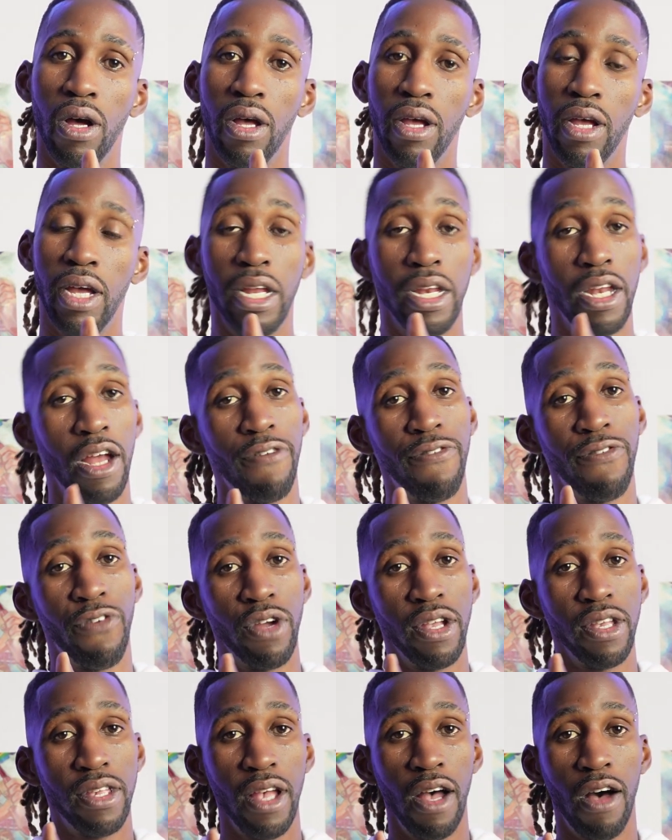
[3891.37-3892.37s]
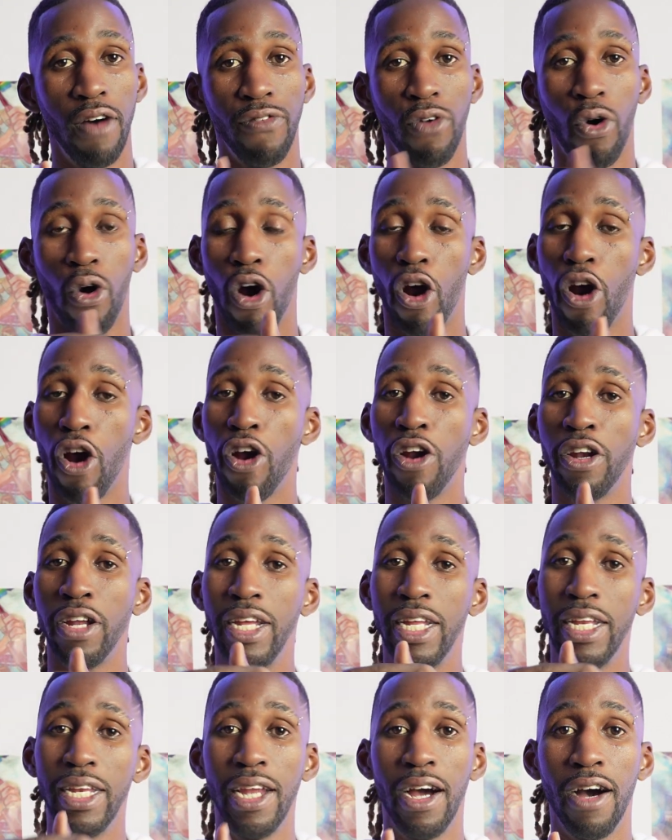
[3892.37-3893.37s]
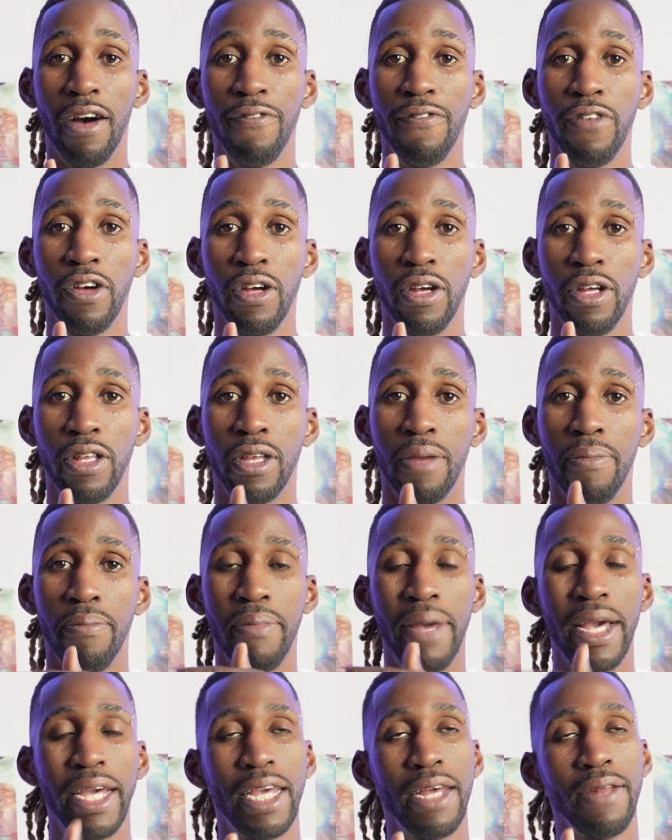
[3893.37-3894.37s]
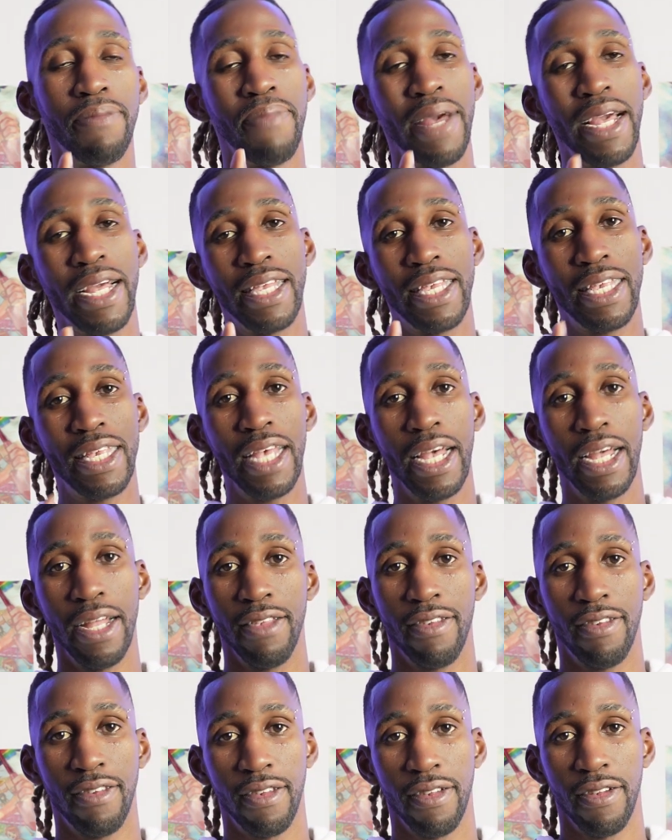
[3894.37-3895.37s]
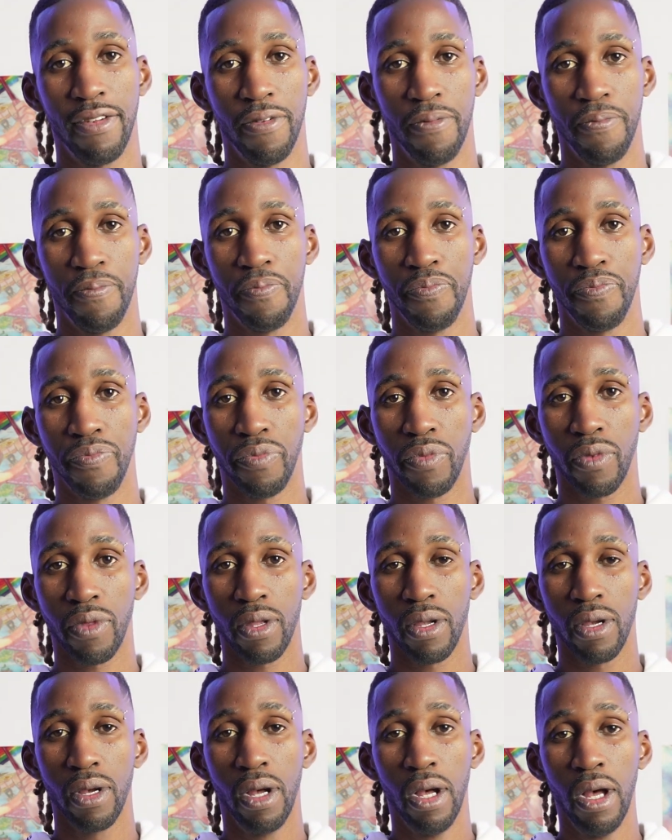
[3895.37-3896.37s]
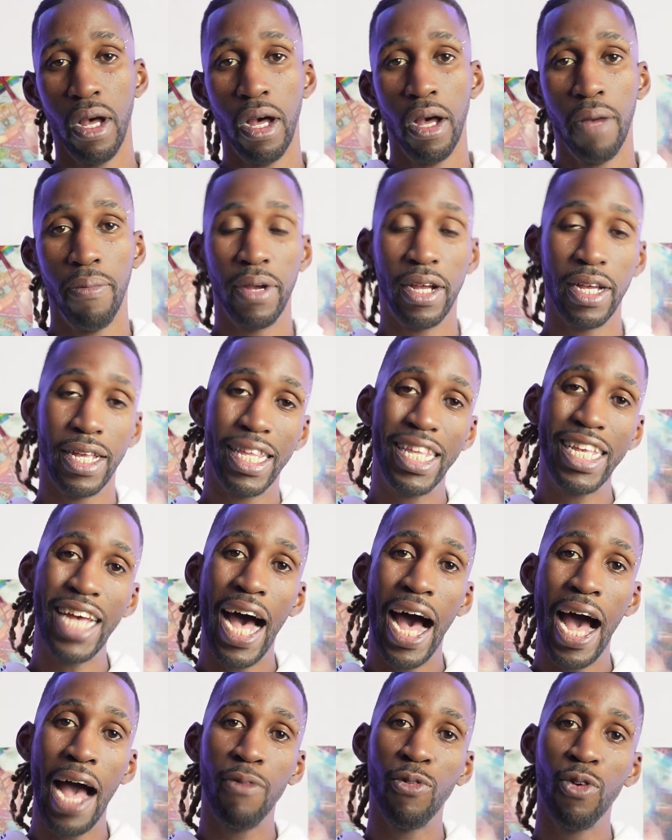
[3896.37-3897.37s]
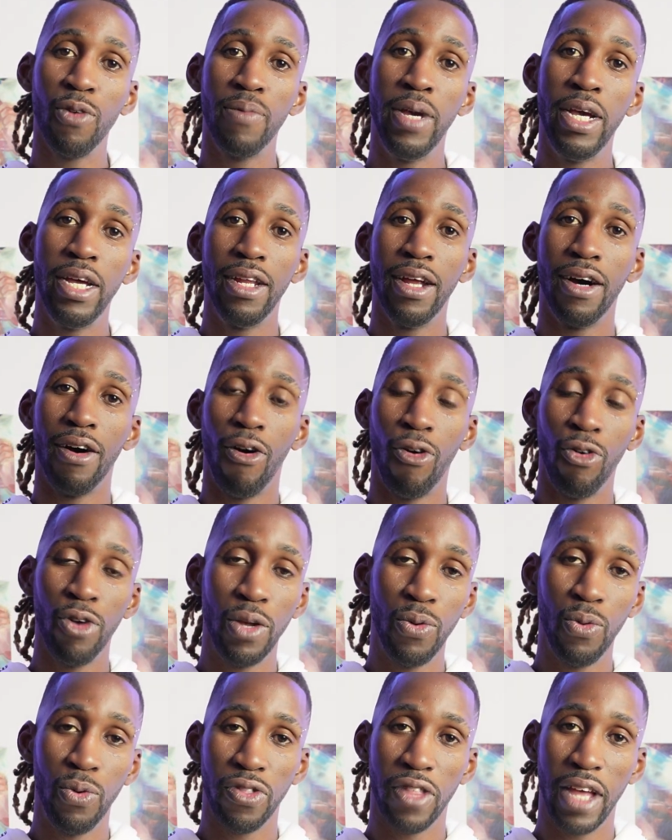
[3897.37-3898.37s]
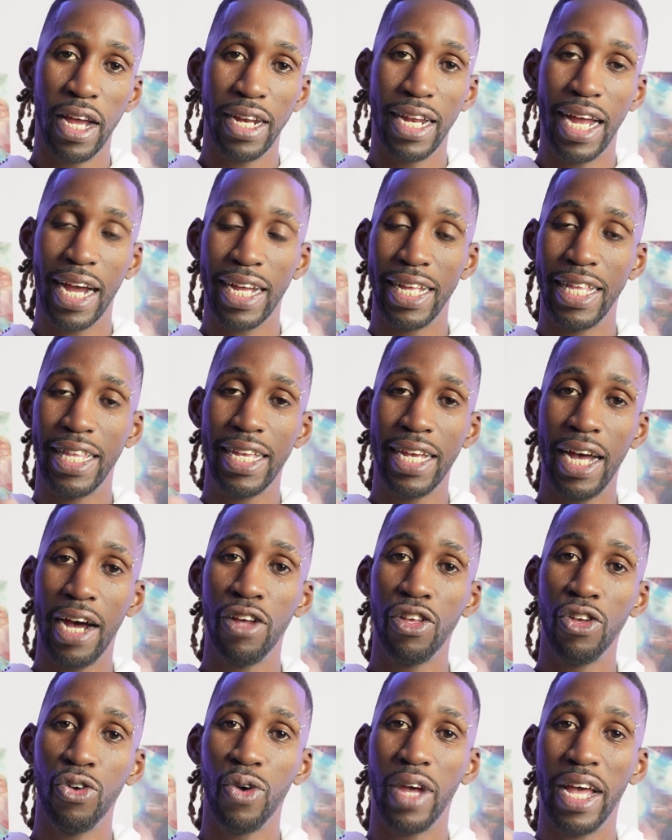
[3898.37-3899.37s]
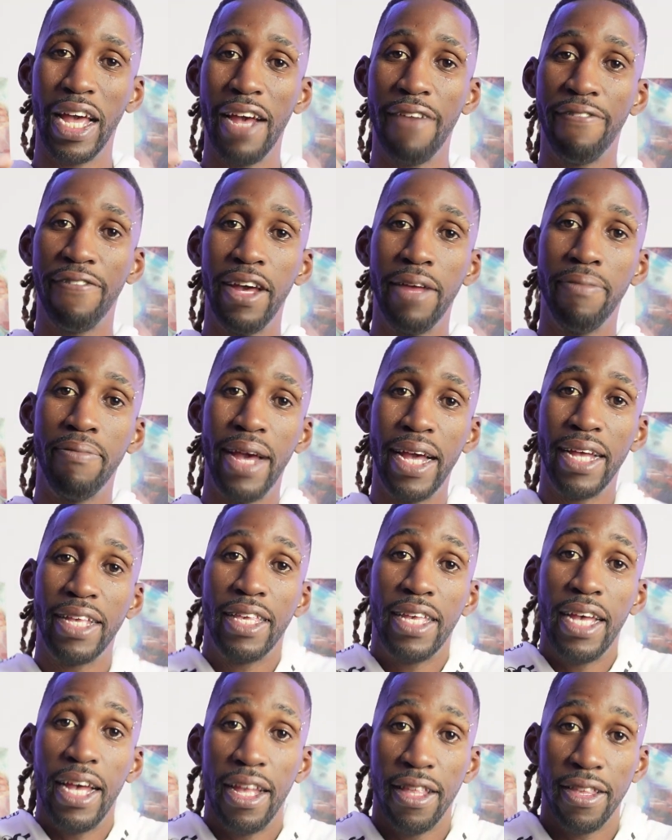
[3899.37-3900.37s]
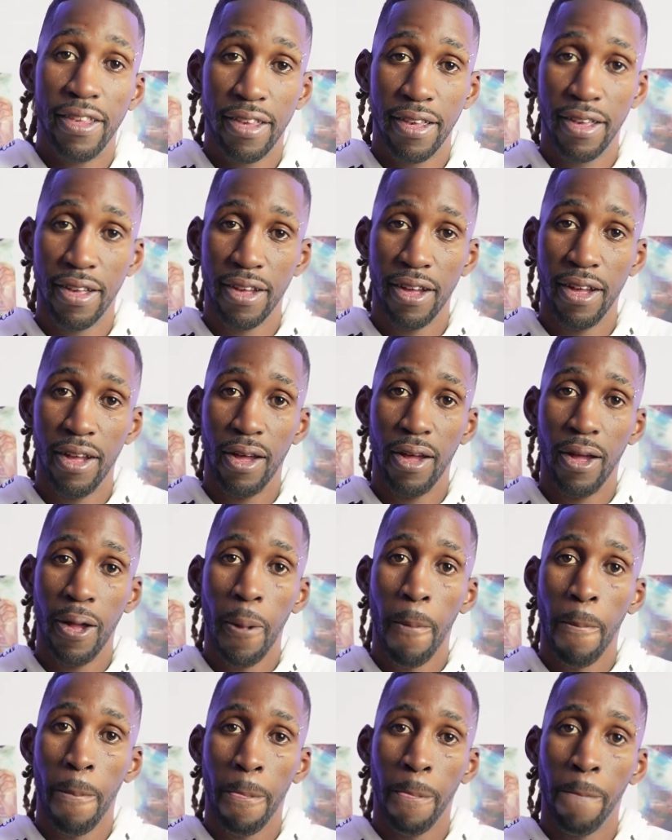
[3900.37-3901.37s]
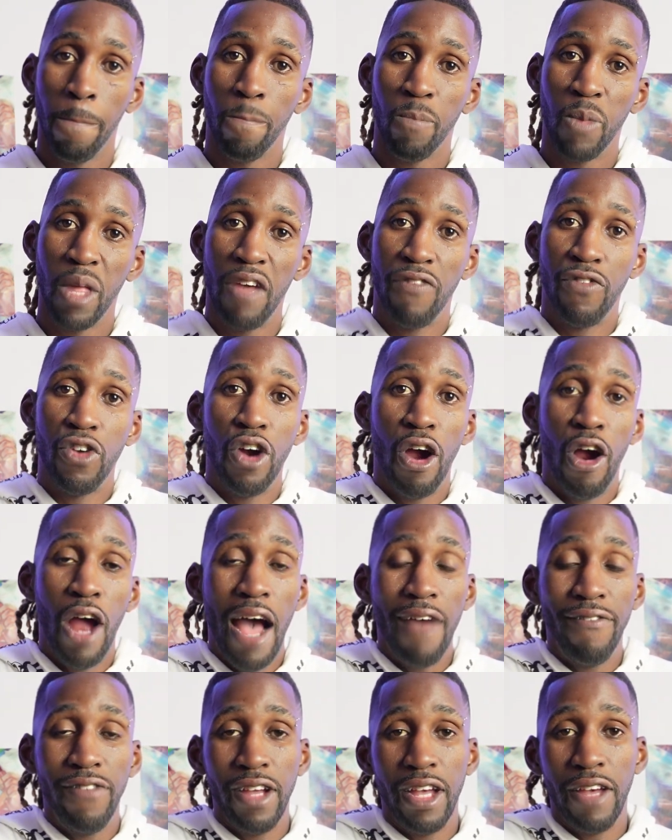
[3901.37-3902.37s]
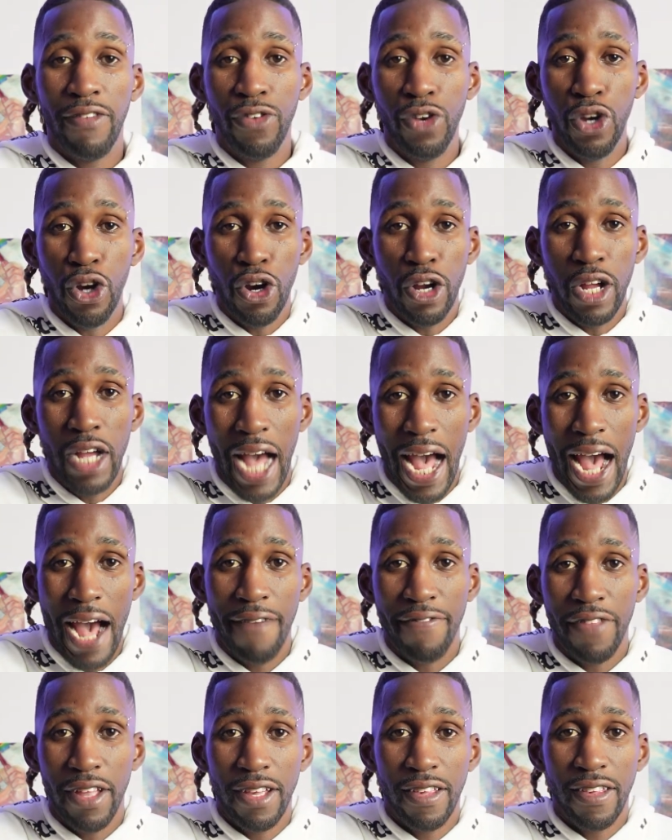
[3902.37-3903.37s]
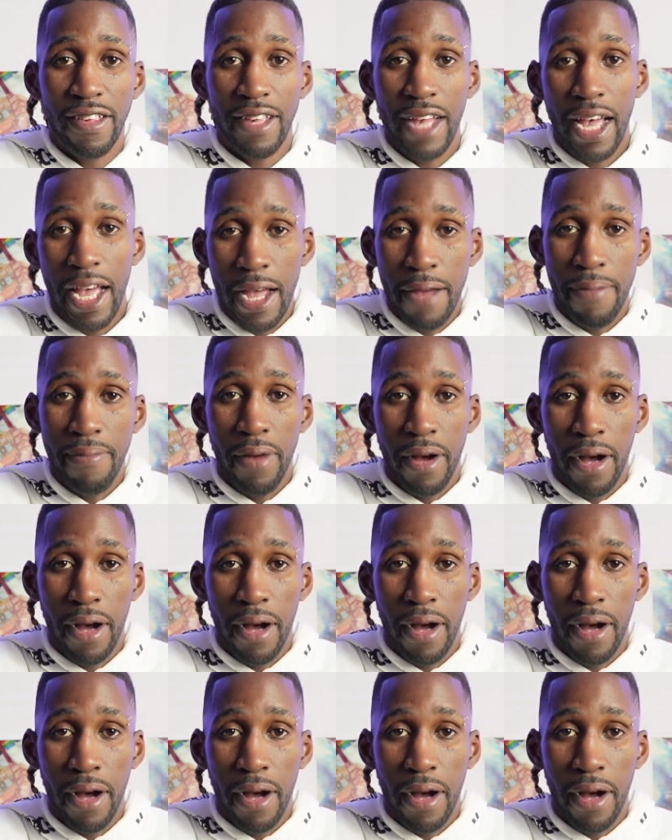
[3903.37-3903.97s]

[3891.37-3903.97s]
enough for yourself or earn enough to make it make sense. Because time will be the only thing that can tell you if it makes sense. If you have the same